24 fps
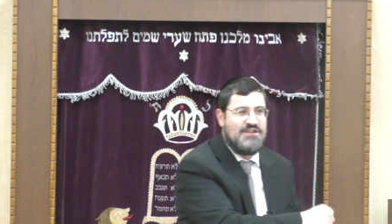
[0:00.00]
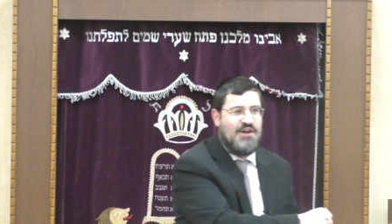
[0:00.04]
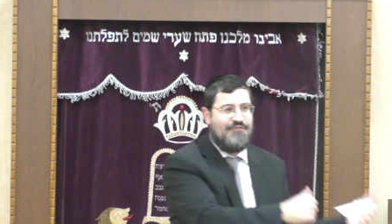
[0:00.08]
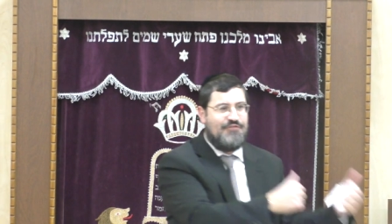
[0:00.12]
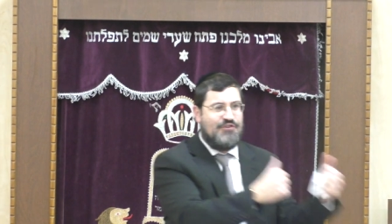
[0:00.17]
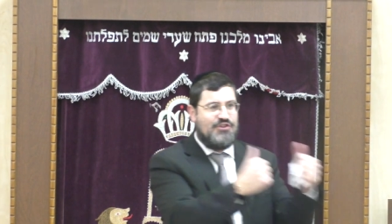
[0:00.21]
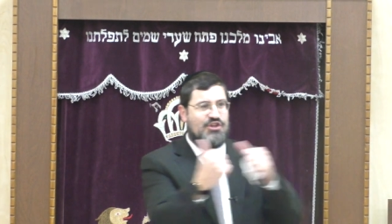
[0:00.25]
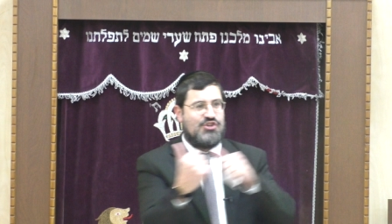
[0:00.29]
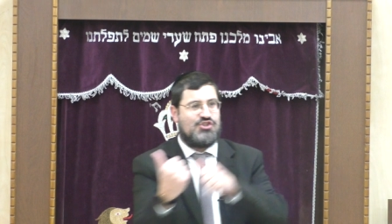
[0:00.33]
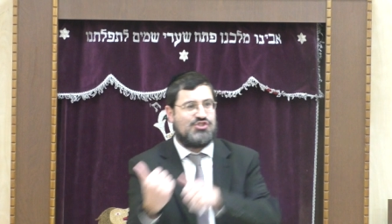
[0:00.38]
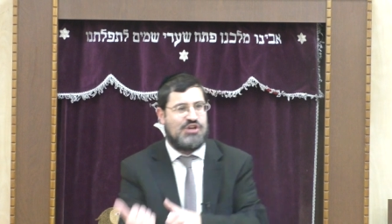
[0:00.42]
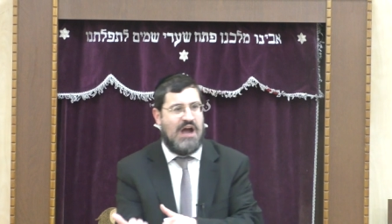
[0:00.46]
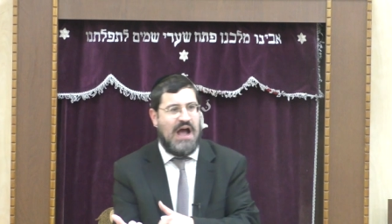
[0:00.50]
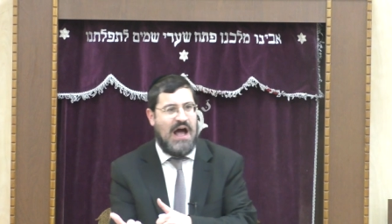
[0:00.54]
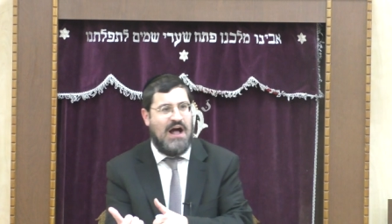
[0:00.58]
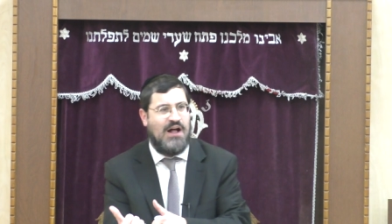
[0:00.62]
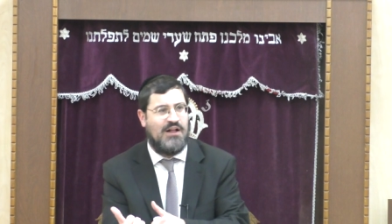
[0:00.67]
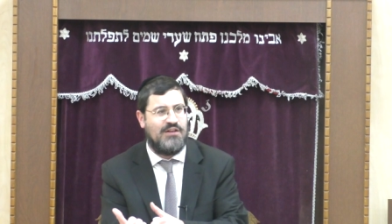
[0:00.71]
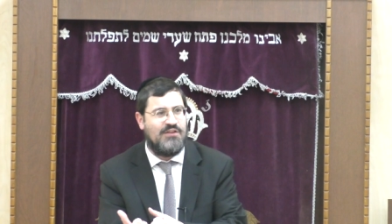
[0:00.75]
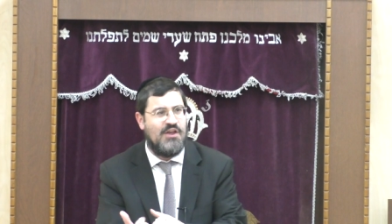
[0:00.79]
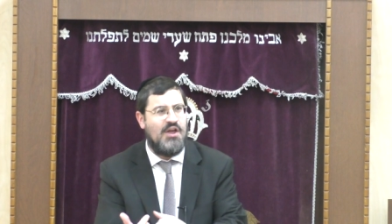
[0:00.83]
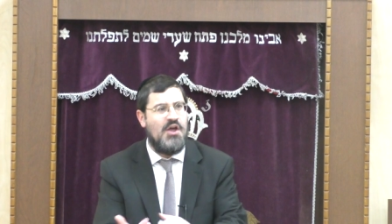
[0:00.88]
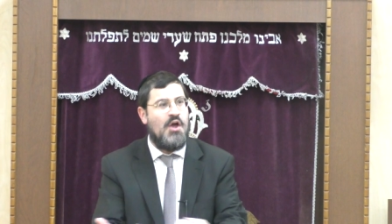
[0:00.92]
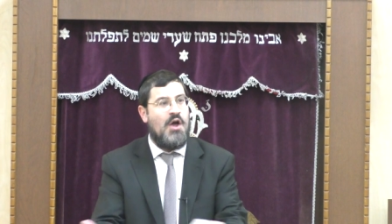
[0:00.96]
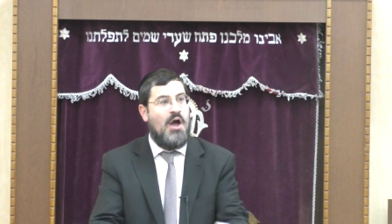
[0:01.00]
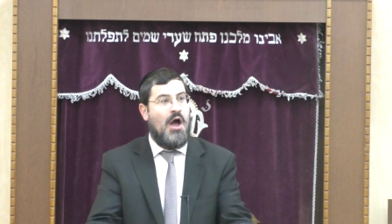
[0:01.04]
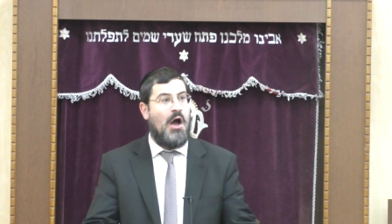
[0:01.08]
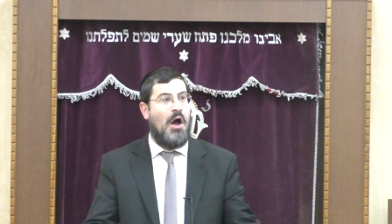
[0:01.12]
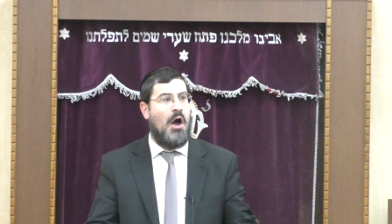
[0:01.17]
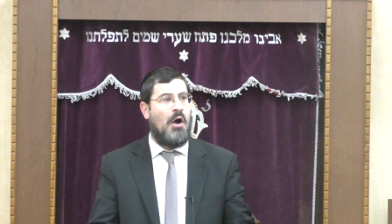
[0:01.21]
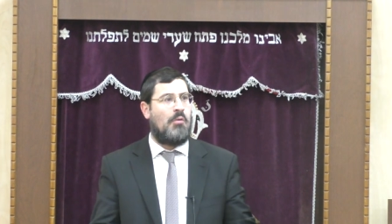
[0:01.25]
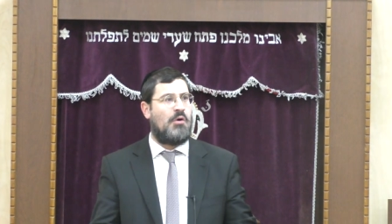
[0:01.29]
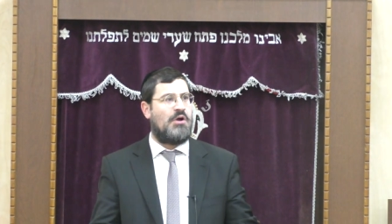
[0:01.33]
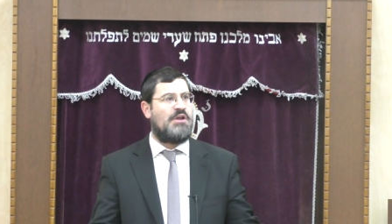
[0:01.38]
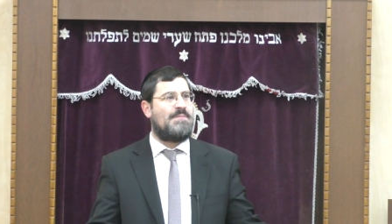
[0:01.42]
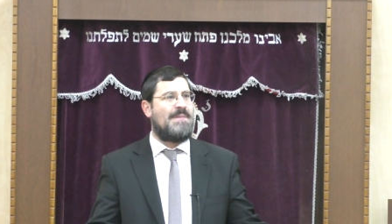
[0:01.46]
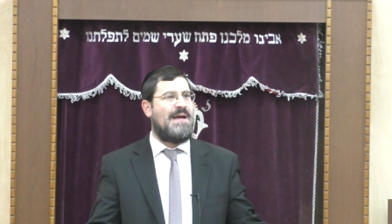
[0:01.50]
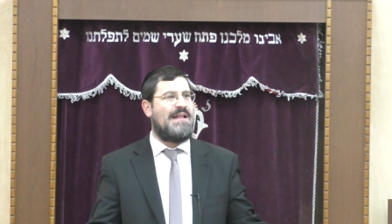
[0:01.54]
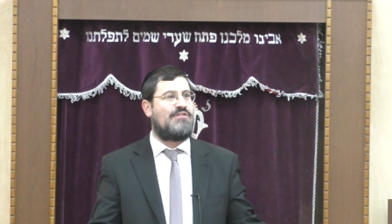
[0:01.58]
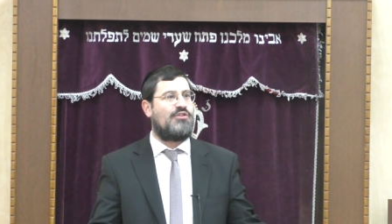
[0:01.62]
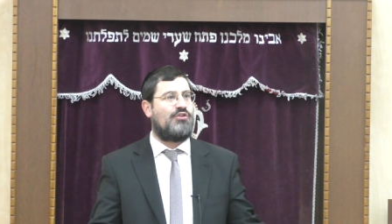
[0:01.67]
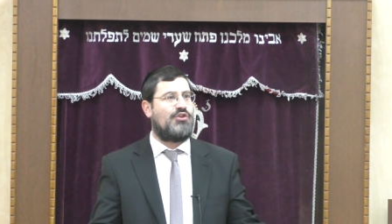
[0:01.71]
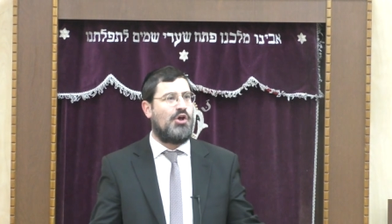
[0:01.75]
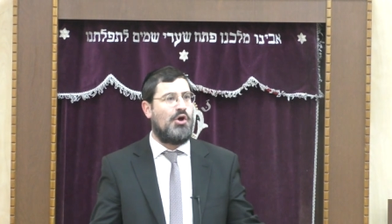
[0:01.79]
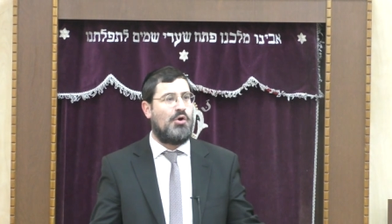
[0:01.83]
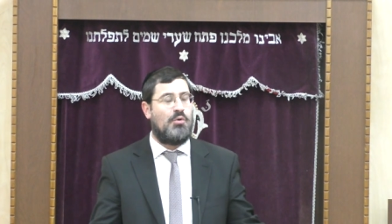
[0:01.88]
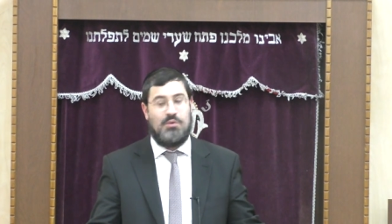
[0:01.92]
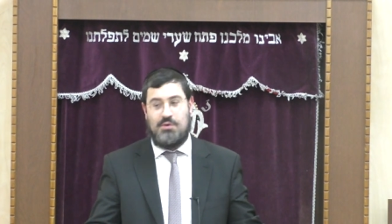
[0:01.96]
not for the child. Oh, what are you meant
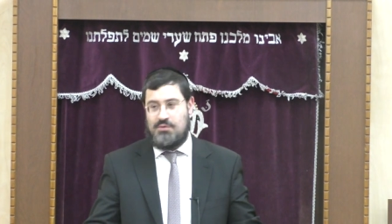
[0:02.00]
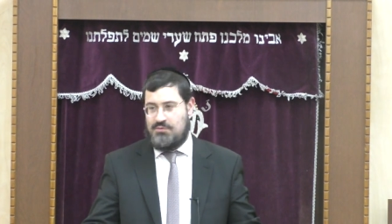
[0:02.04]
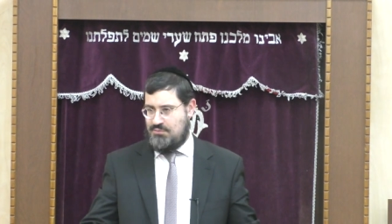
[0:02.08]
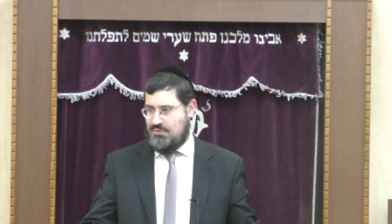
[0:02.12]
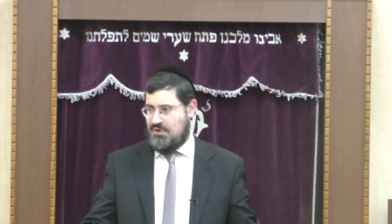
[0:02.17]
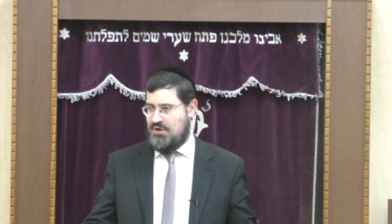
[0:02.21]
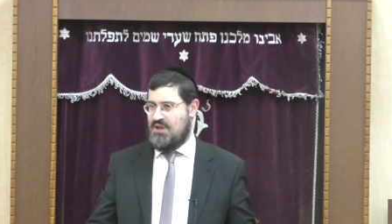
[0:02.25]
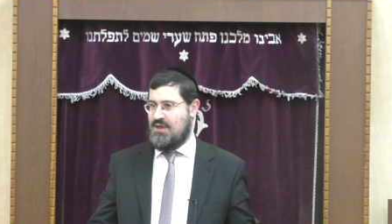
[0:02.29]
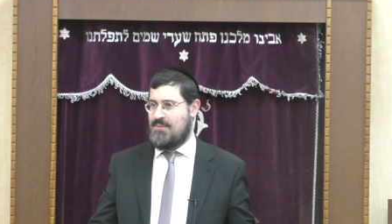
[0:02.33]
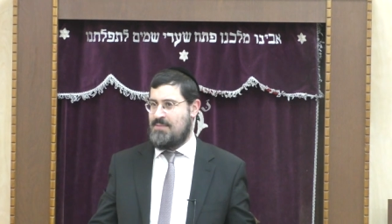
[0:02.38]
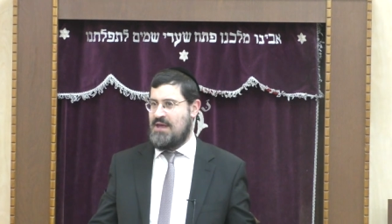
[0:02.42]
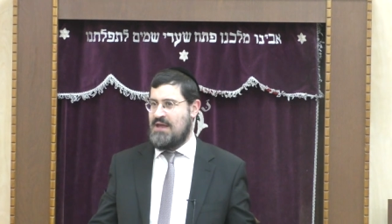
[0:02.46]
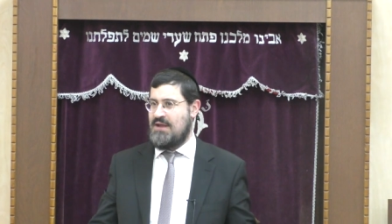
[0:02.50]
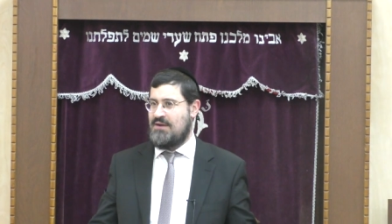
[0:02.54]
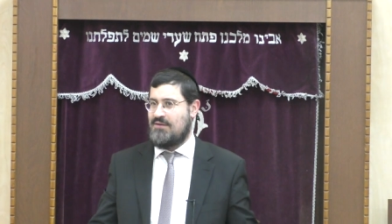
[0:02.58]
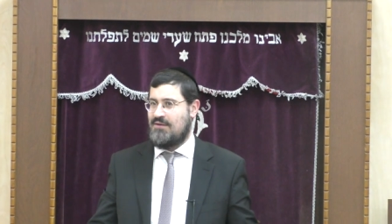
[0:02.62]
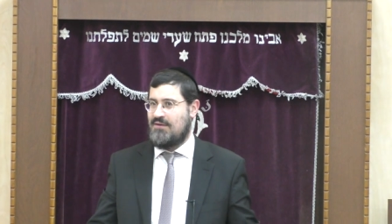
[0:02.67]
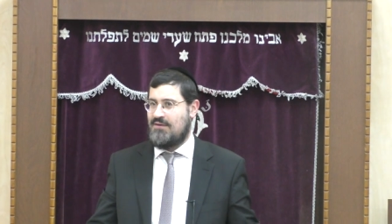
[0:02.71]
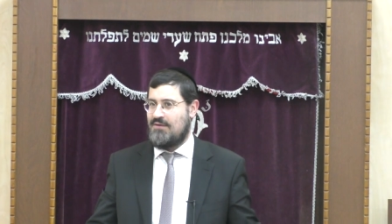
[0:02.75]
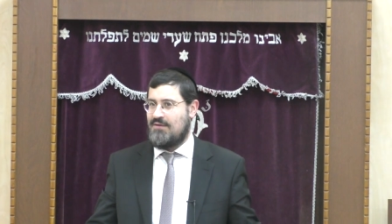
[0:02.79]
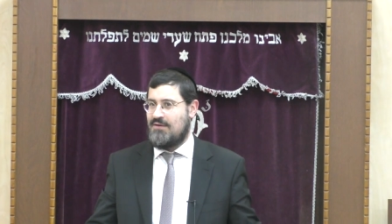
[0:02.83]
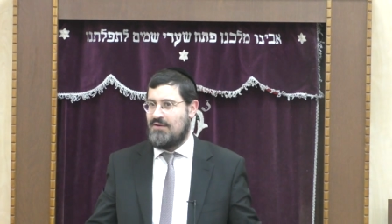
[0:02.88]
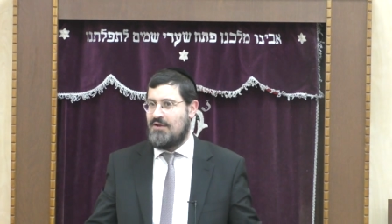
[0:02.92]
to do? What do you mean?